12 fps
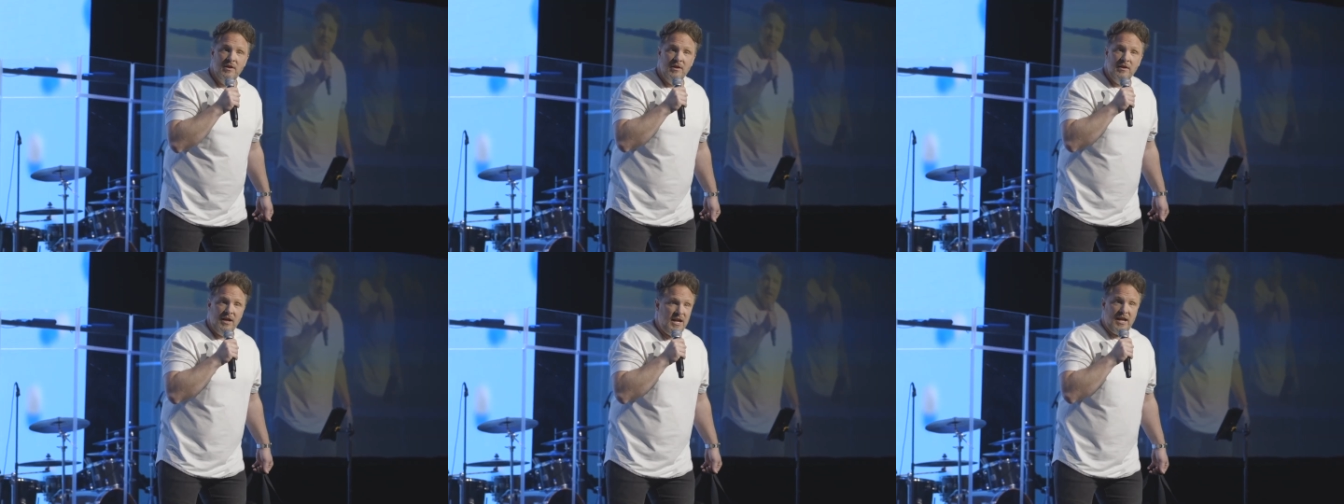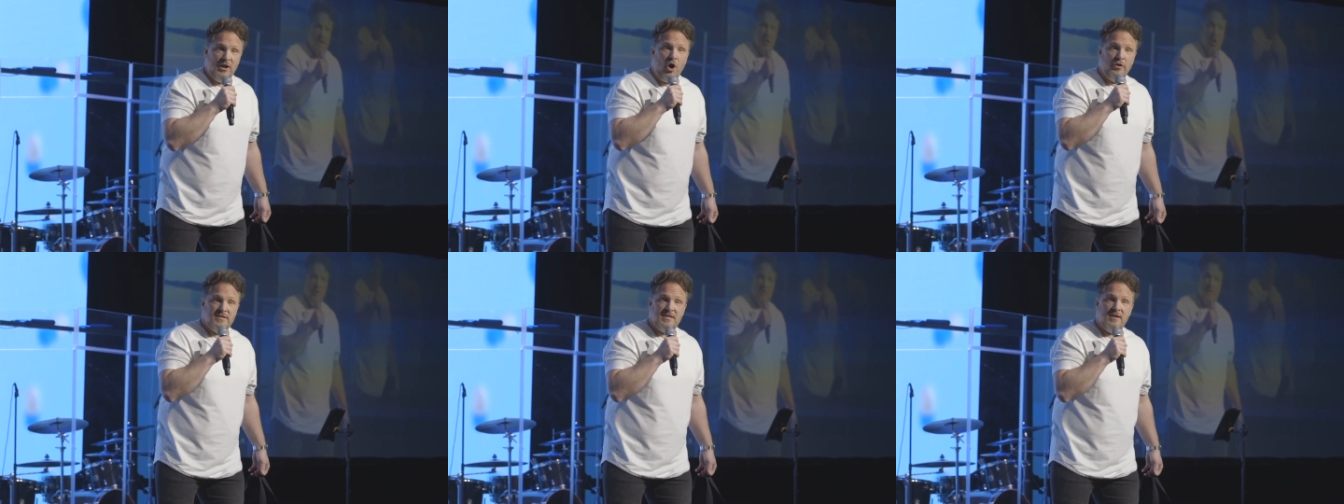And all
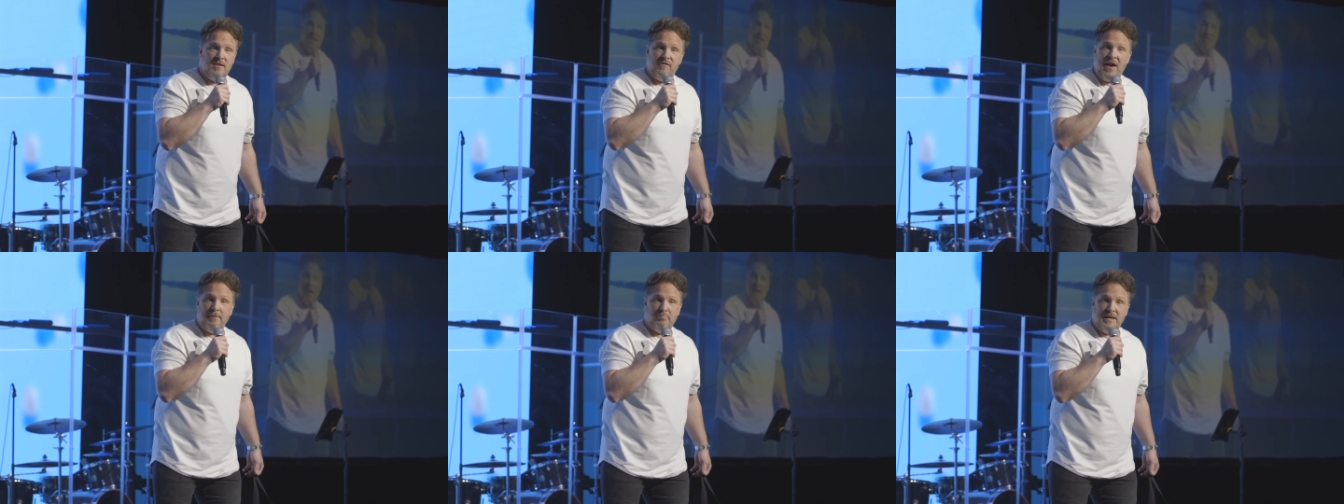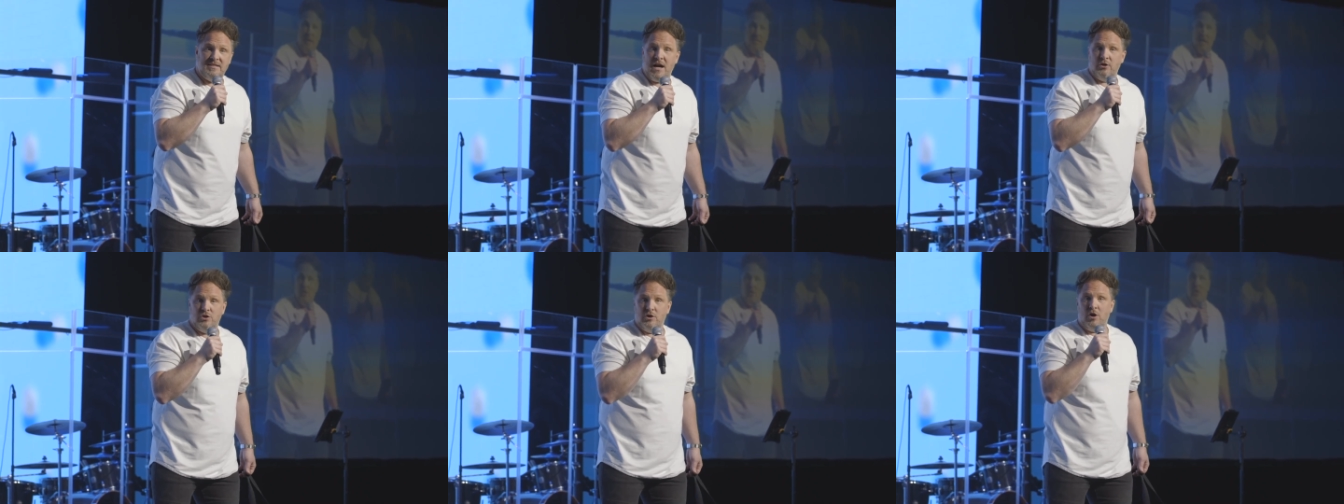of a sudden, a fight breaks out
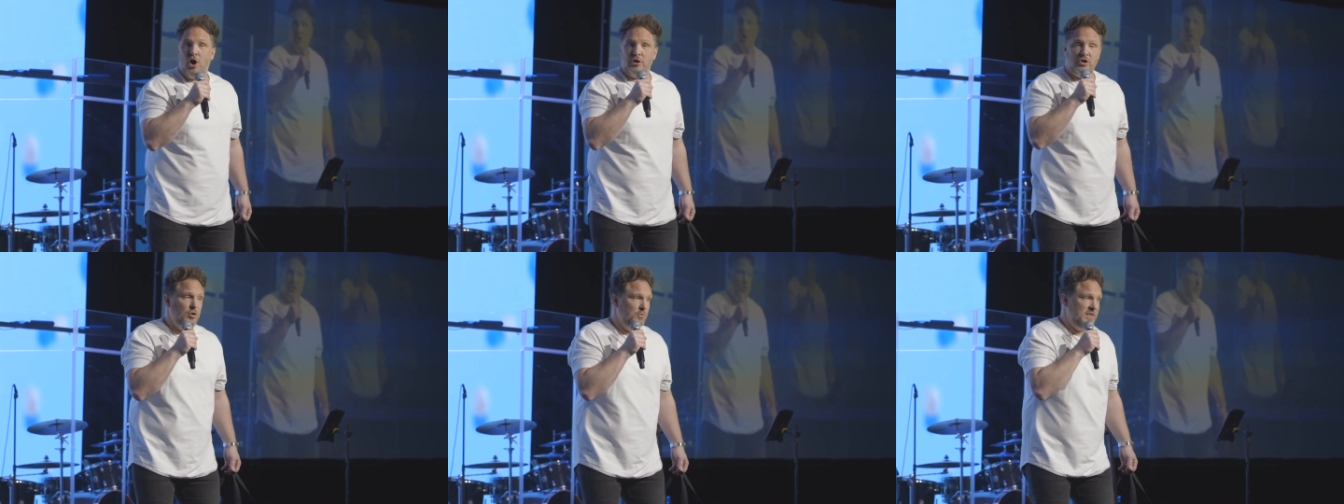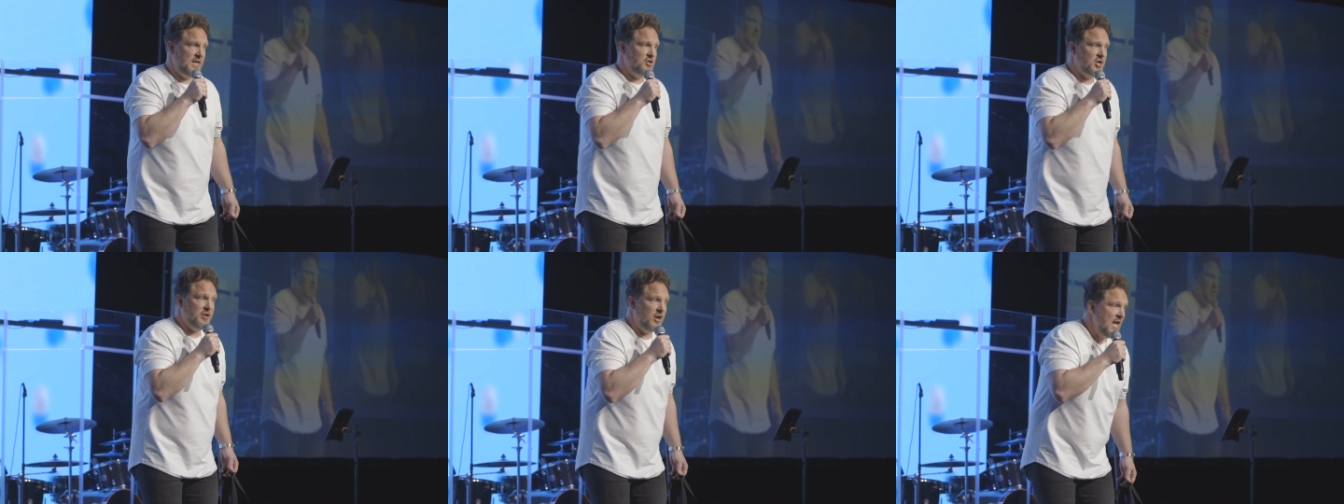and you're arguing with each
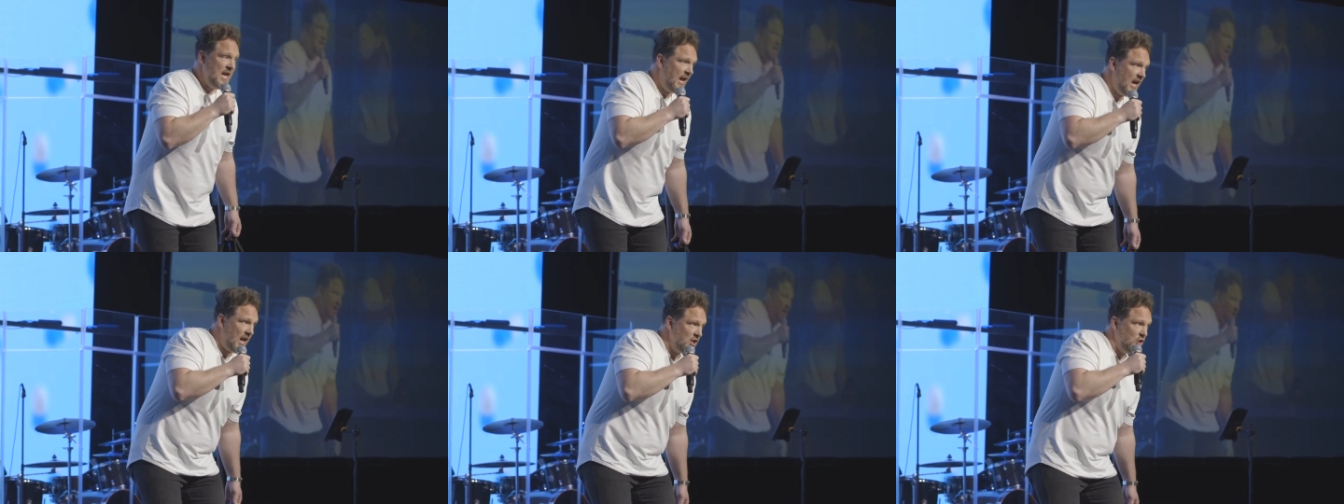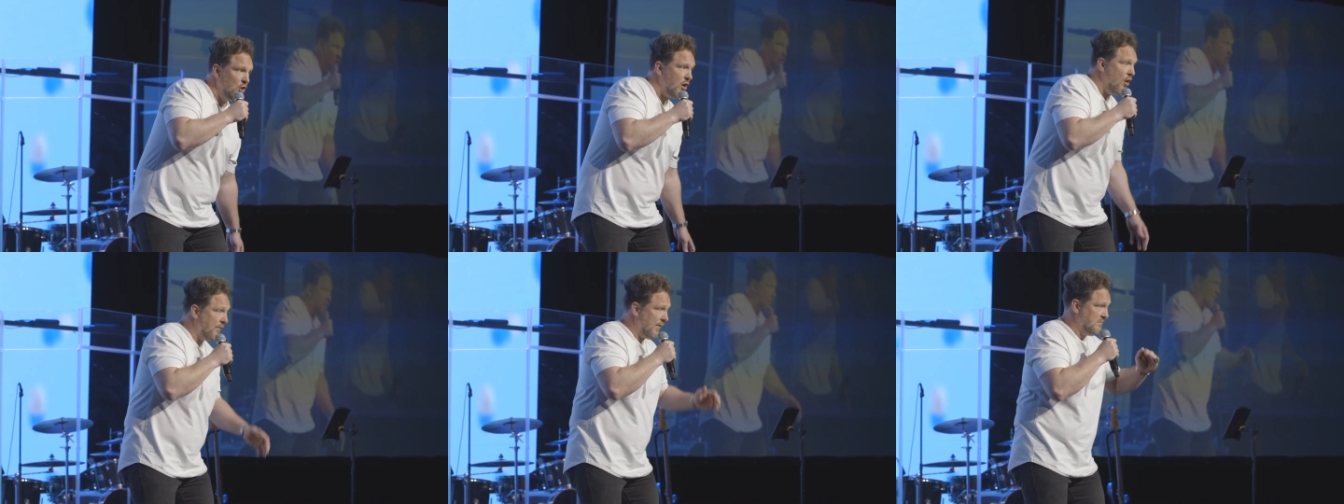other, and you
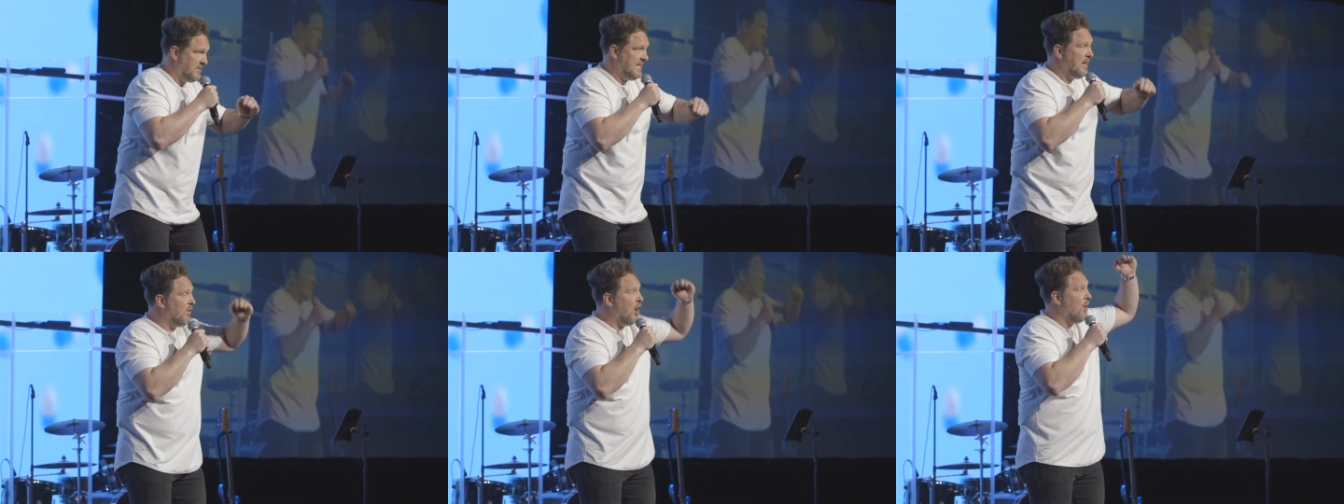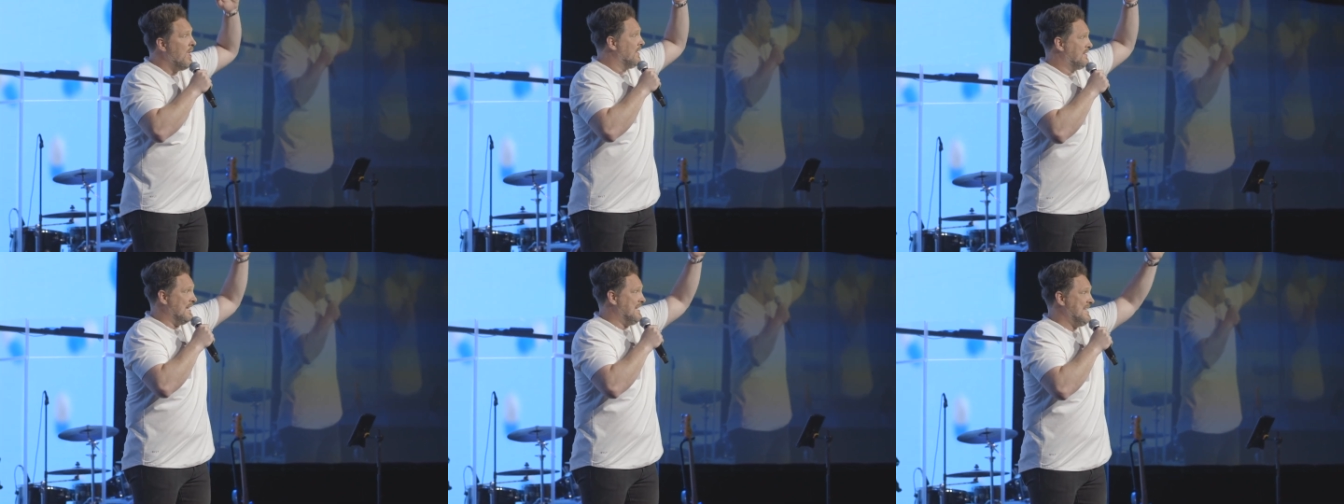go from zero
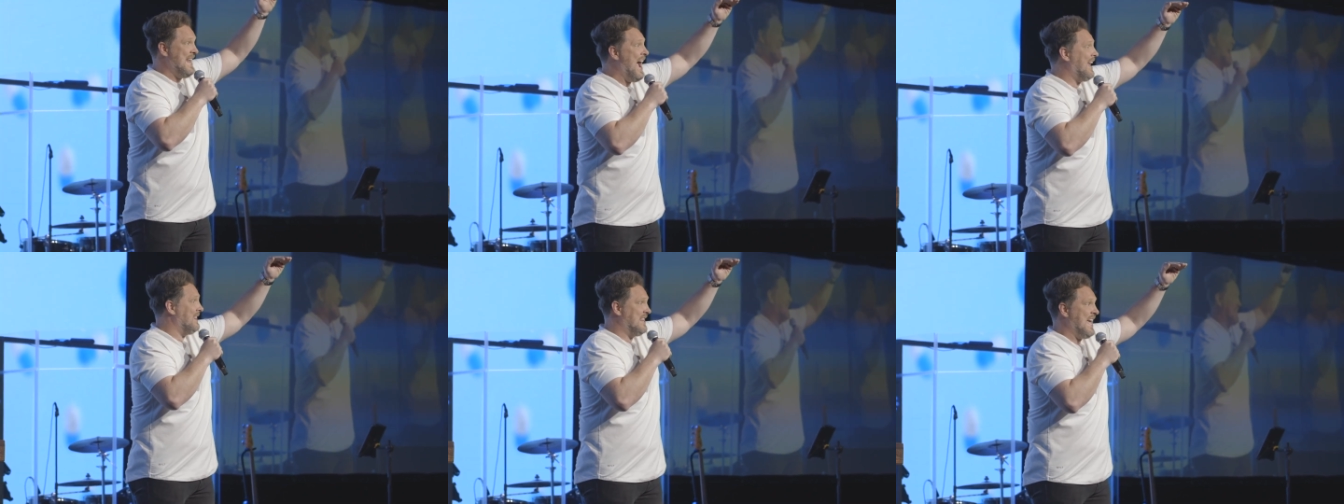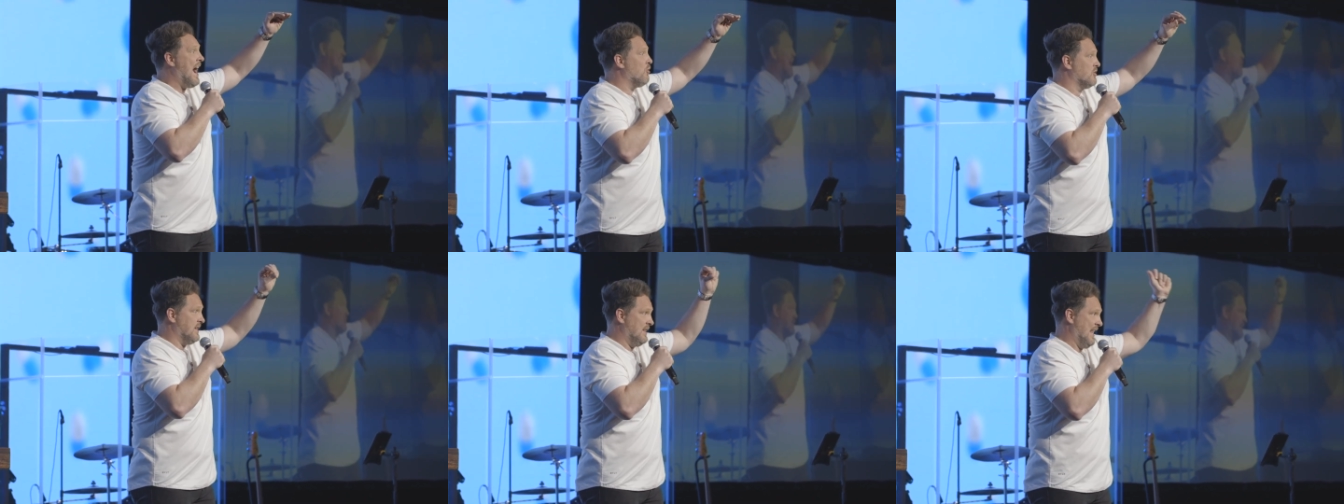to
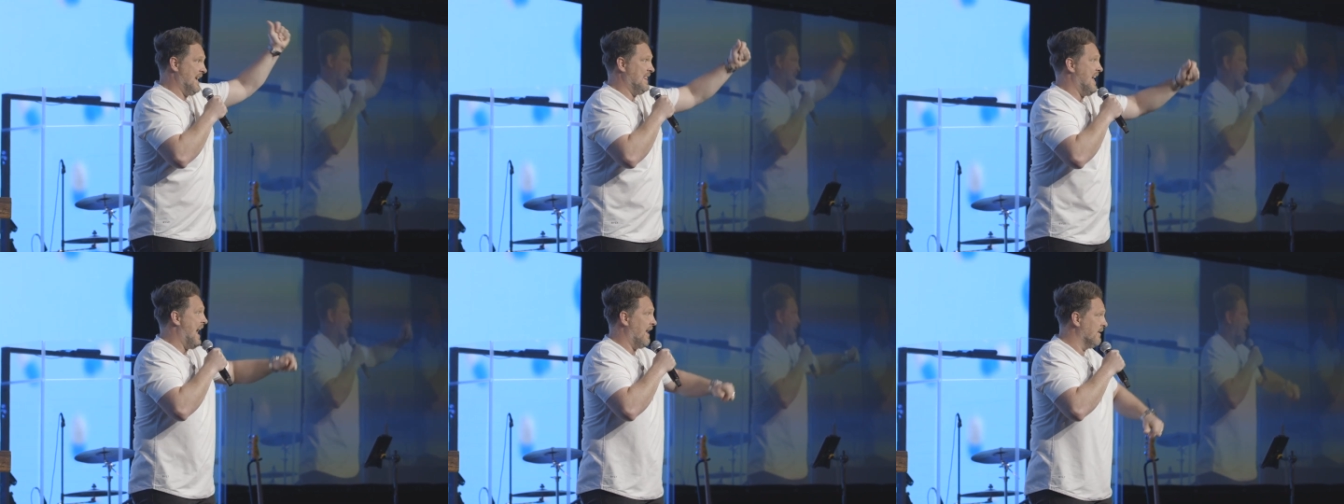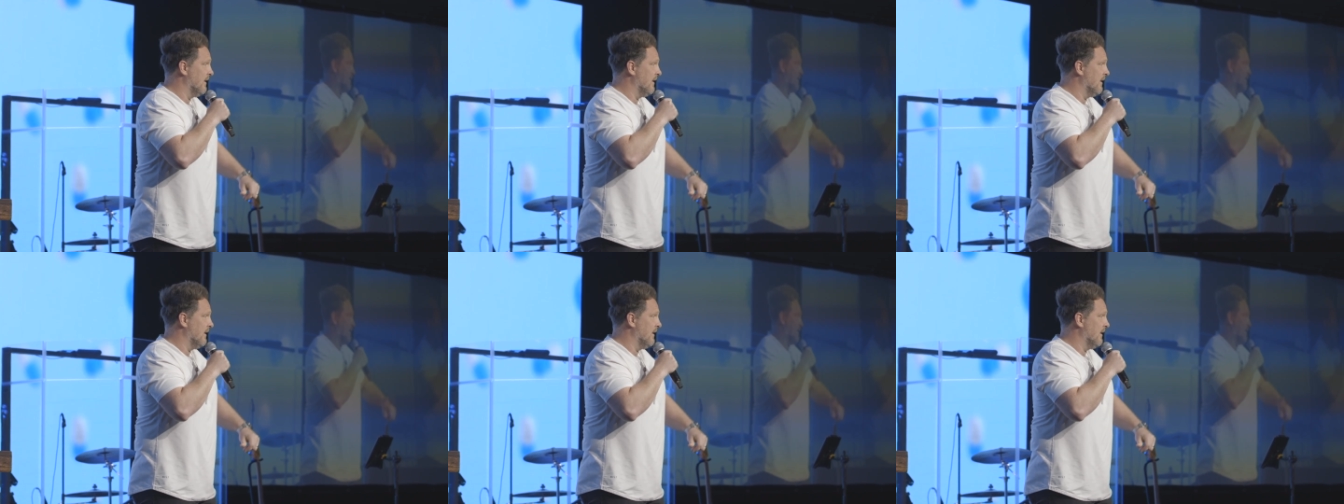9,000 like that.